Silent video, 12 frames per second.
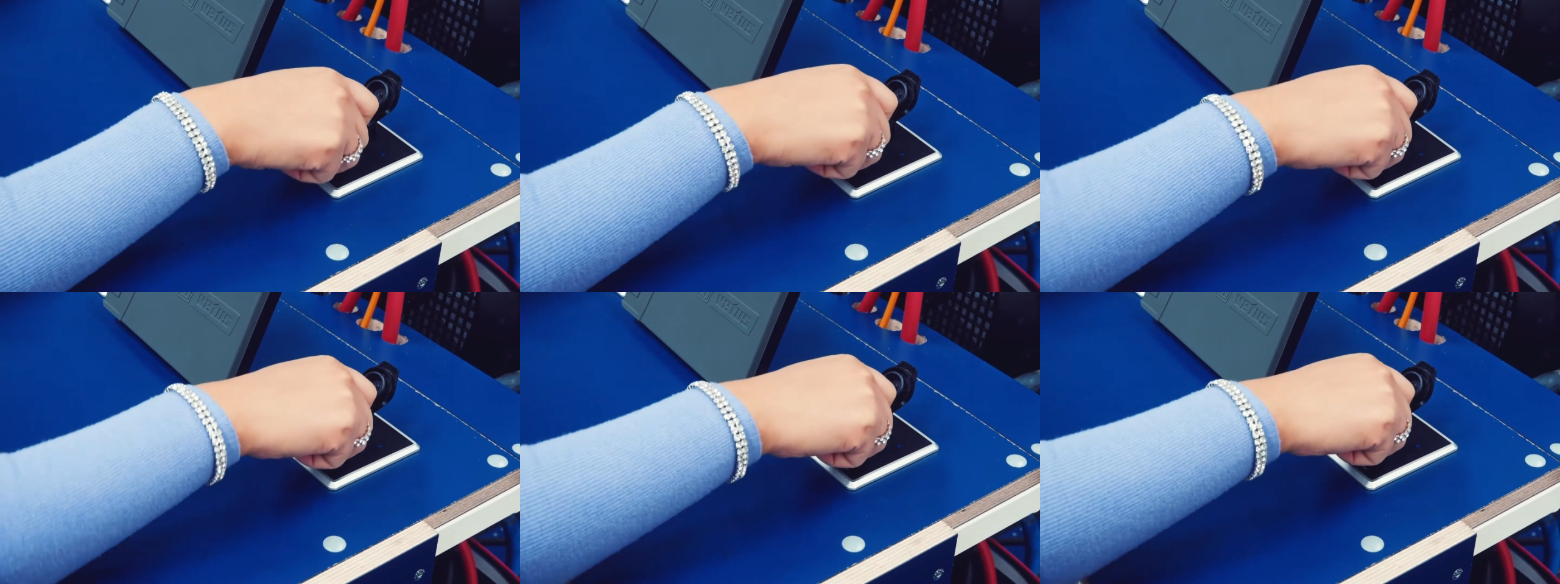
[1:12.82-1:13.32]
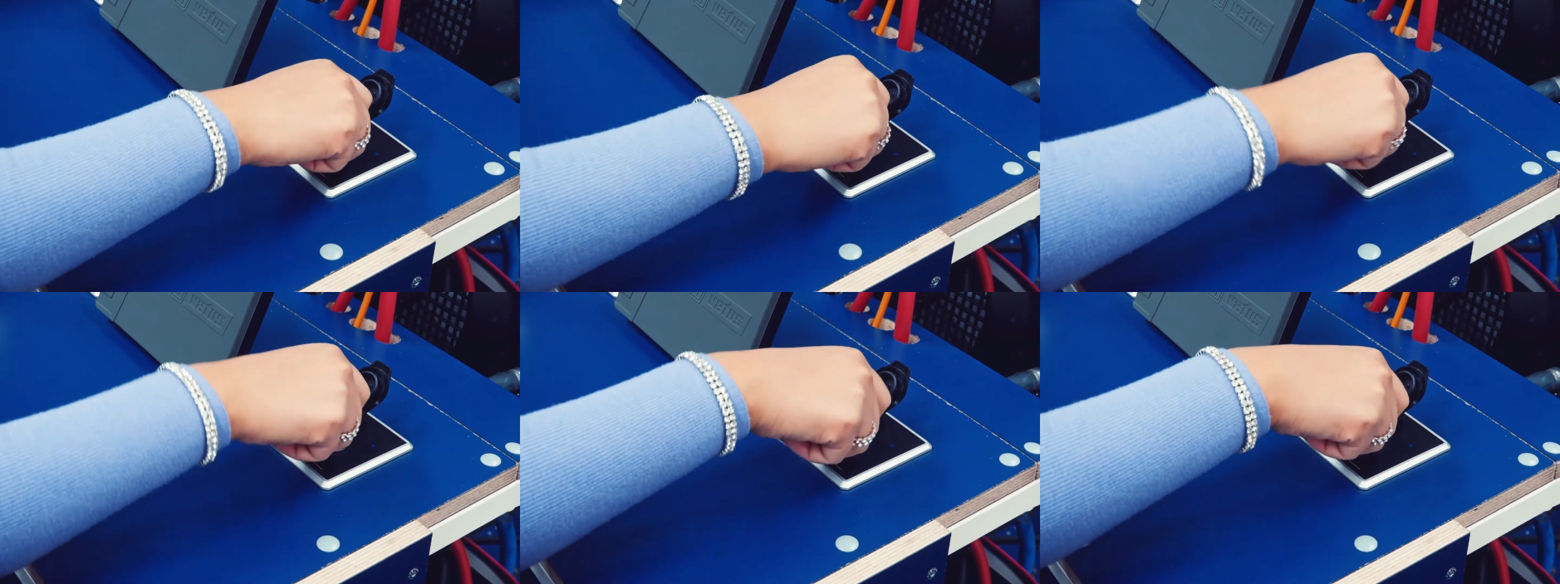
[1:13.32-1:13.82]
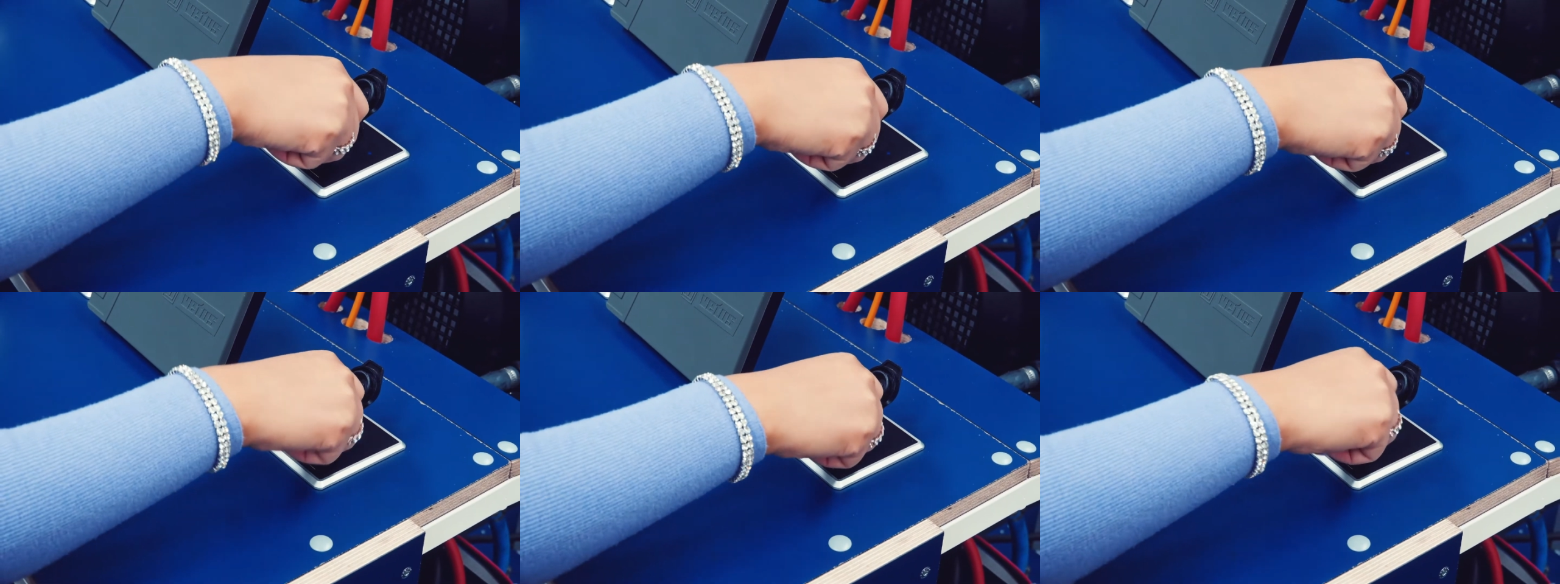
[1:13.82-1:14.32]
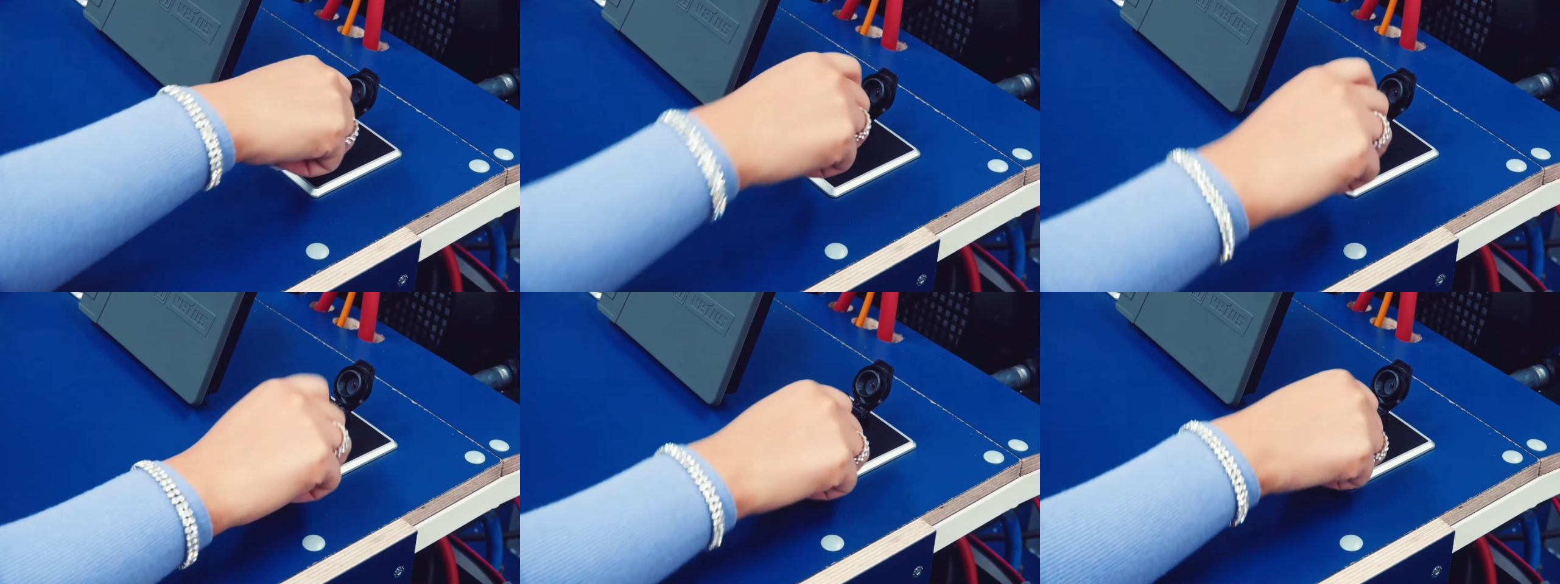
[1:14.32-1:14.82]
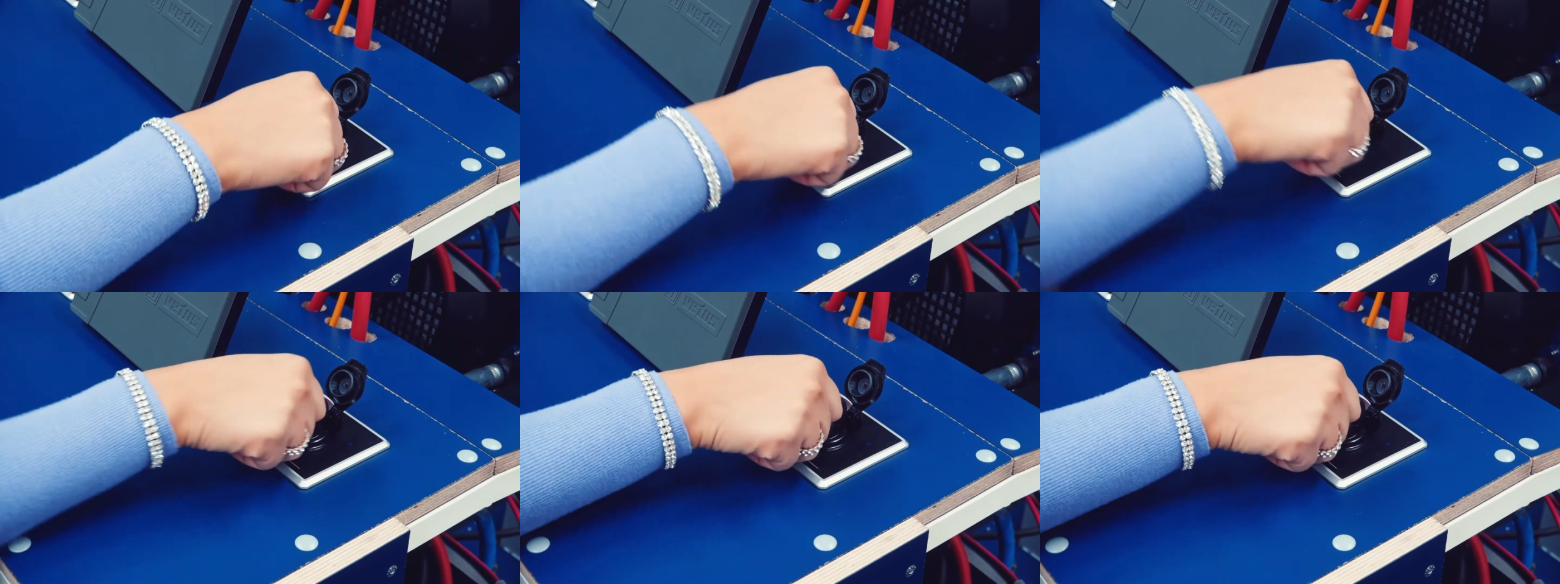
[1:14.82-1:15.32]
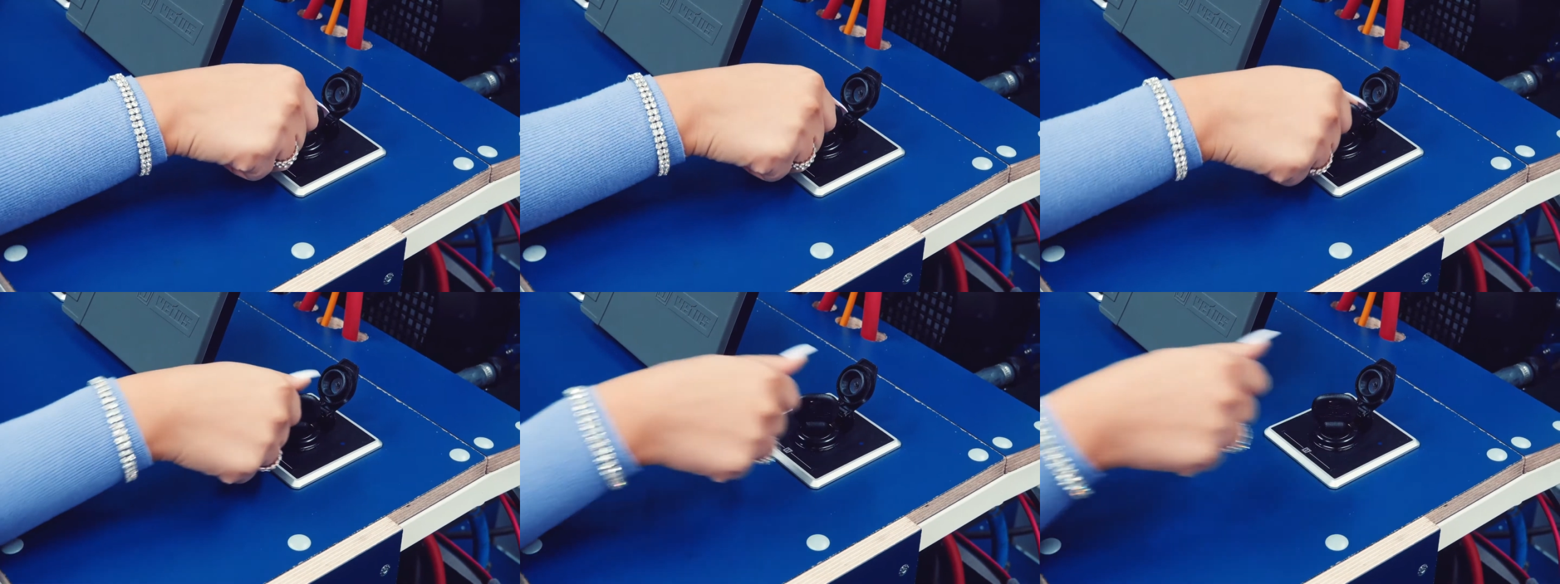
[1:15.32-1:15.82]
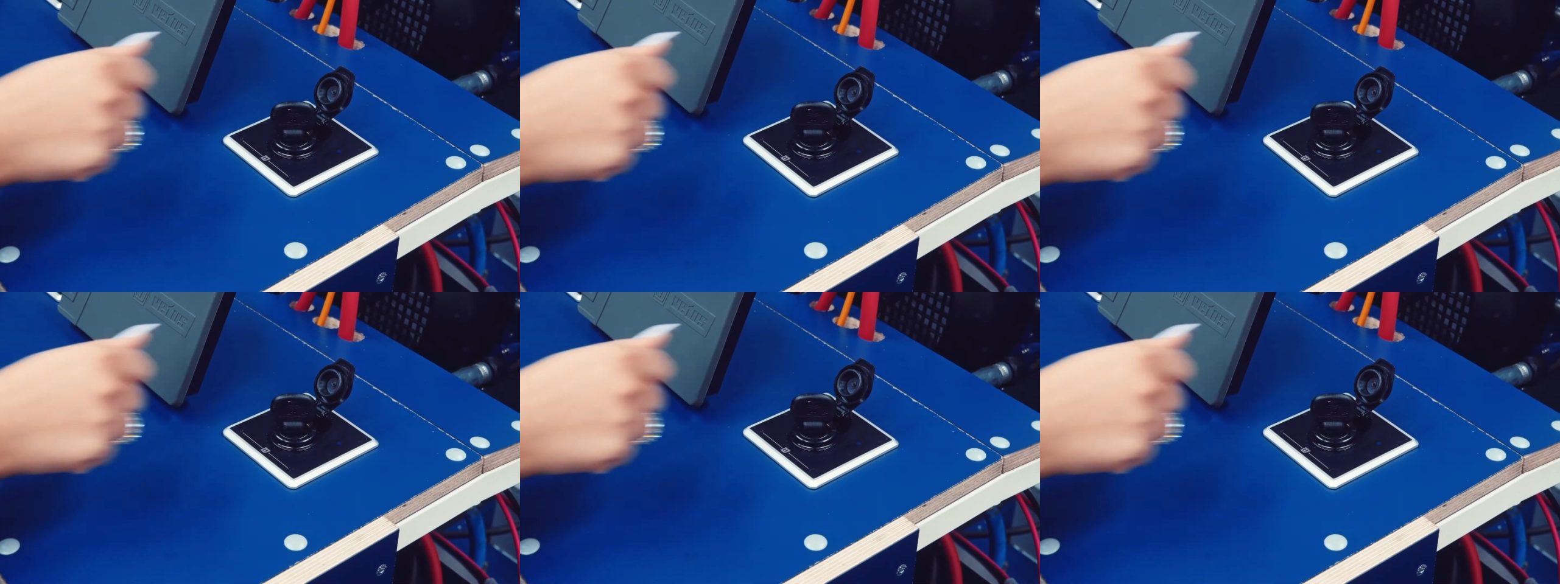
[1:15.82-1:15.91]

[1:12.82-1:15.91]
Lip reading: [unreadable: no face in view]